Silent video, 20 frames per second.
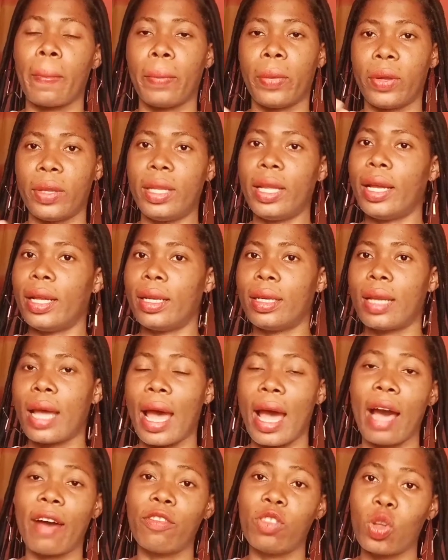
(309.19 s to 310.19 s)
But then I
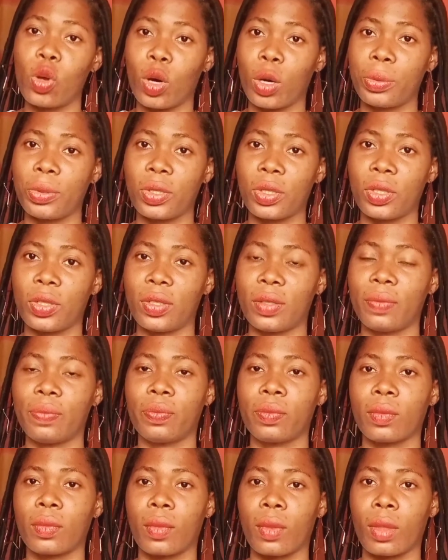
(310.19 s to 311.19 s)
have no option.
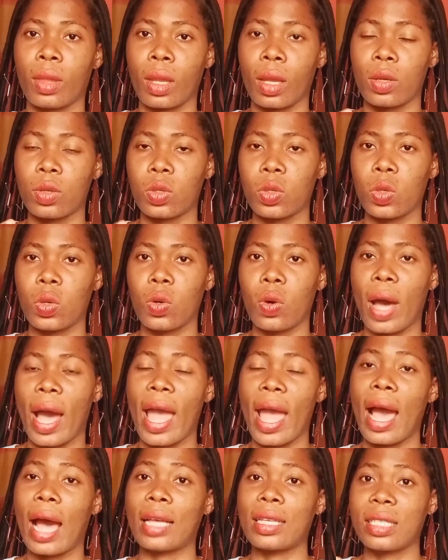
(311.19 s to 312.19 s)
So I
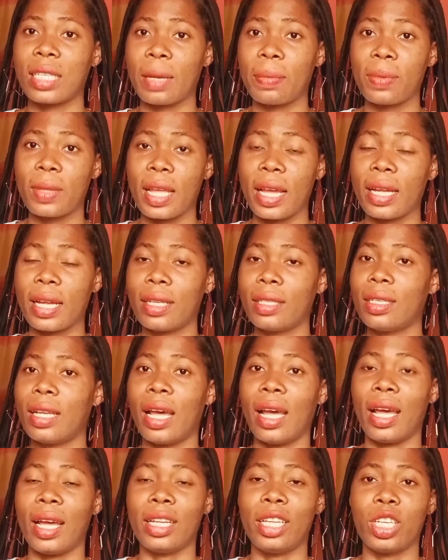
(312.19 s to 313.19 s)
accepted
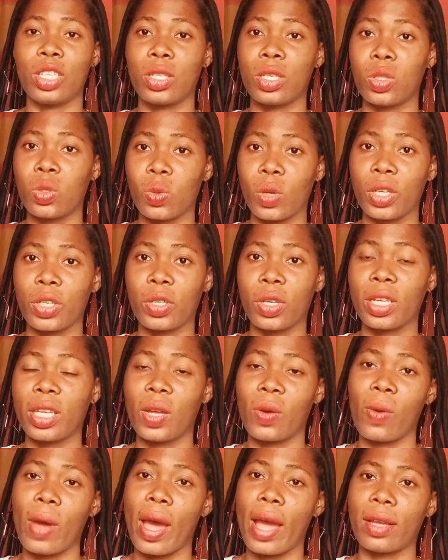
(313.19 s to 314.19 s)
the situation
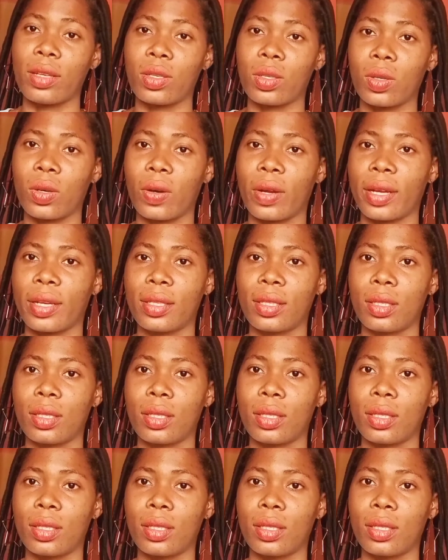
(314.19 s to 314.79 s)
the way I saw it.